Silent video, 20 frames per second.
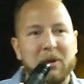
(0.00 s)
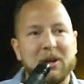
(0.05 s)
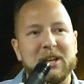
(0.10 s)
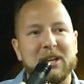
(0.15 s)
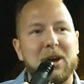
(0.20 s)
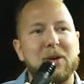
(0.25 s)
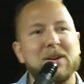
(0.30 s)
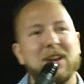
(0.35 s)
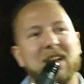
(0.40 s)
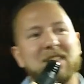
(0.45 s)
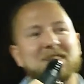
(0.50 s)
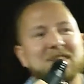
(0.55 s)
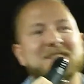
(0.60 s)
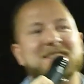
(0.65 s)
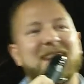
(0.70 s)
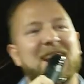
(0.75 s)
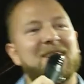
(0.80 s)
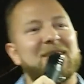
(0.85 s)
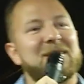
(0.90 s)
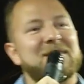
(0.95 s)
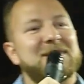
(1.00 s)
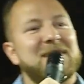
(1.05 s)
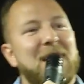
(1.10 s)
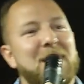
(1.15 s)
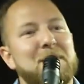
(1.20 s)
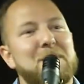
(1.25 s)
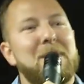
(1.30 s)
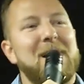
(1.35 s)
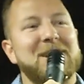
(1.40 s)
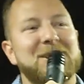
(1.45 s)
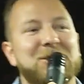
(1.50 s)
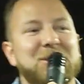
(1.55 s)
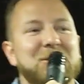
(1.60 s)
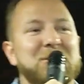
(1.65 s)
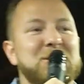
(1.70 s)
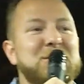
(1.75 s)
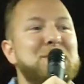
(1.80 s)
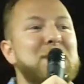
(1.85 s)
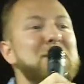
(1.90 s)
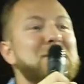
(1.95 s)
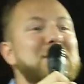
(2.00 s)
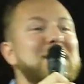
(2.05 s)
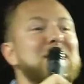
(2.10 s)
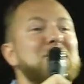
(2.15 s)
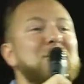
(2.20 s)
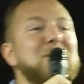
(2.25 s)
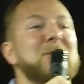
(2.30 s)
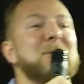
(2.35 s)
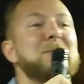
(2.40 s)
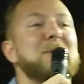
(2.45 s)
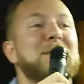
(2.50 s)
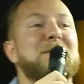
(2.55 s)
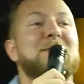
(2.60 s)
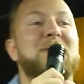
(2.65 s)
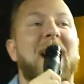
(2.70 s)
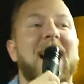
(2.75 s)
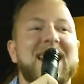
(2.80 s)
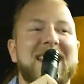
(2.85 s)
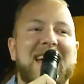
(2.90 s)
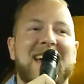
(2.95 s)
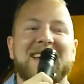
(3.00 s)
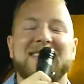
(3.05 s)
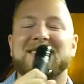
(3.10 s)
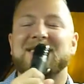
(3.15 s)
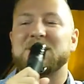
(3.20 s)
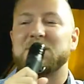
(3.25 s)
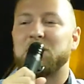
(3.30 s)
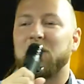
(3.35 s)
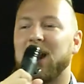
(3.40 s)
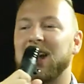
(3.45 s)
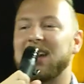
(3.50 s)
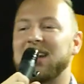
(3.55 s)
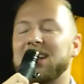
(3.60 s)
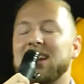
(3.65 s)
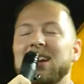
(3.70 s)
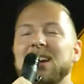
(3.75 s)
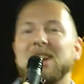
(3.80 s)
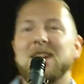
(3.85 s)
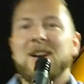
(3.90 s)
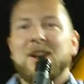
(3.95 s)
But you know, another stereotype about Jews, people think we're good with finances, right?